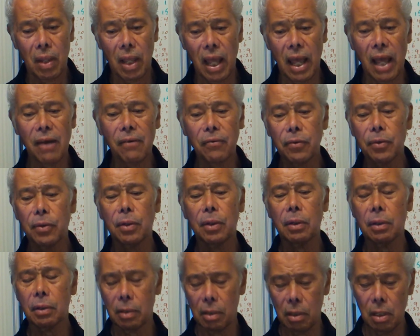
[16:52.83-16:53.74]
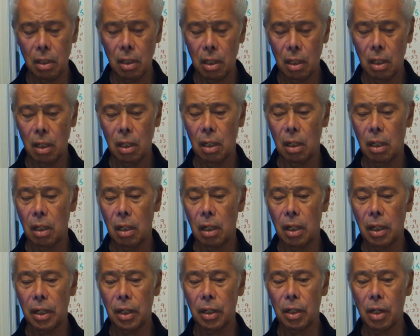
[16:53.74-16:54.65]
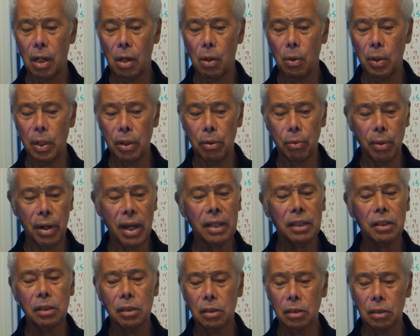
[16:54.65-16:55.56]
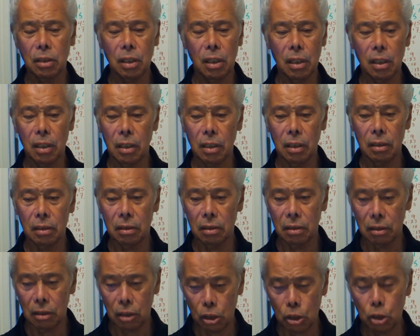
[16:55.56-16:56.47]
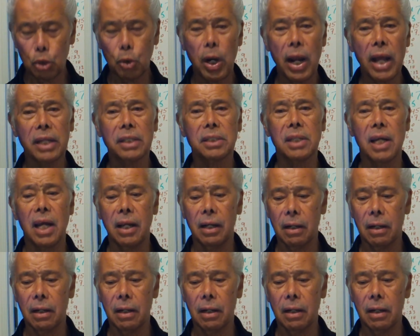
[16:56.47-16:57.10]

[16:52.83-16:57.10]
After, you know, he read the tracts